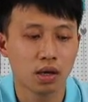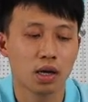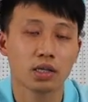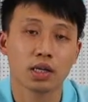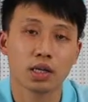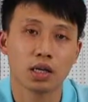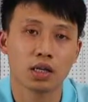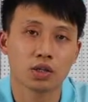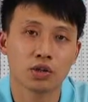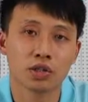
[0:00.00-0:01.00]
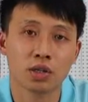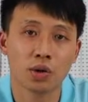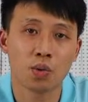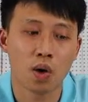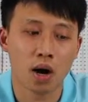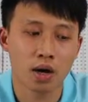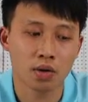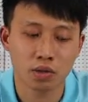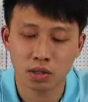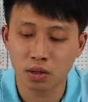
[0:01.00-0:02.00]
And the twisted
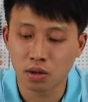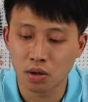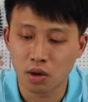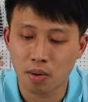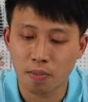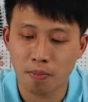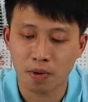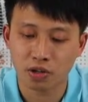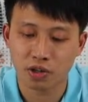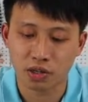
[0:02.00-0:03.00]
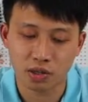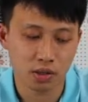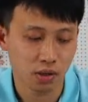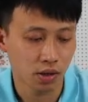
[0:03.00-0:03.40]
wires brushes.